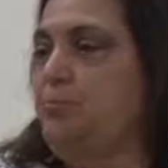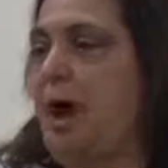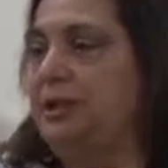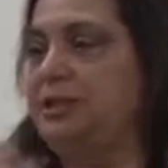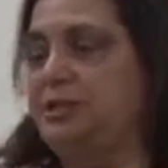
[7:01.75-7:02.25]

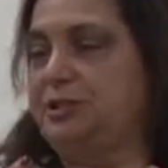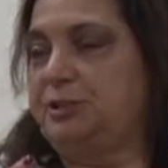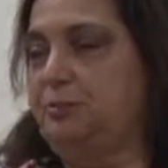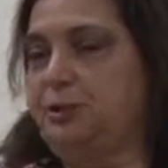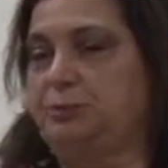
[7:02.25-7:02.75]
My
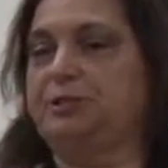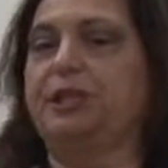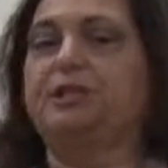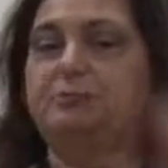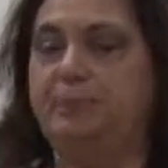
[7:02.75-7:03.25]
system, which was
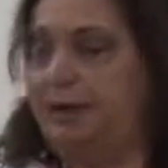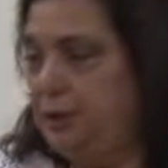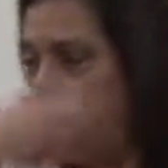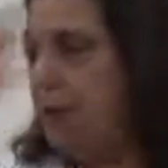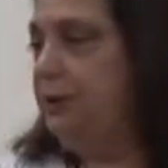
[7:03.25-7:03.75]
like the
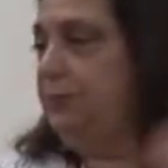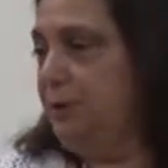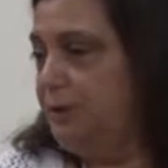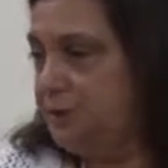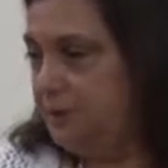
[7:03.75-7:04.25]
beta one
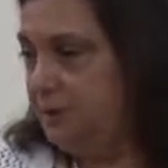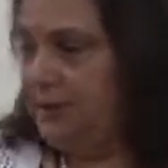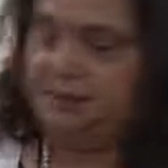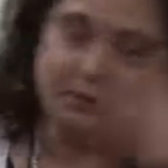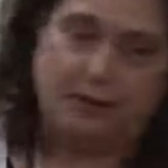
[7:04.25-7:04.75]

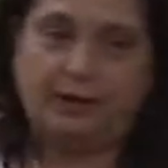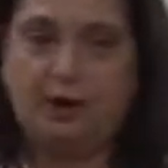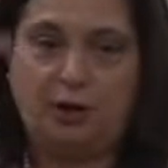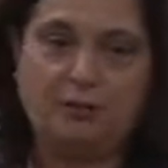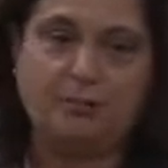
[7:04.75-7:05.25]
originally, so I had
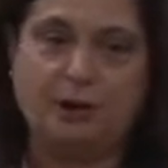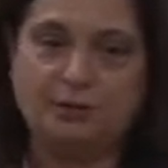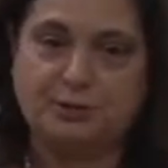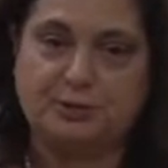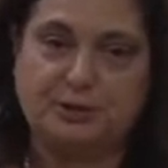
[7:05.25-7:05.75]
all the
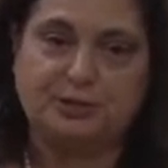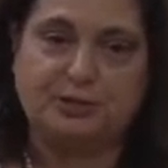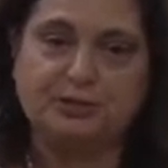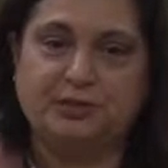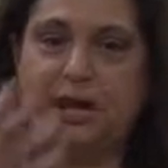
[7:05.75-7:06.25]
bells and
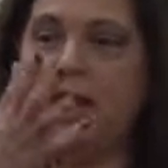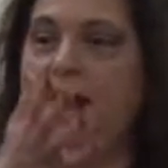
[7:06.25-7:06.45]
whistles,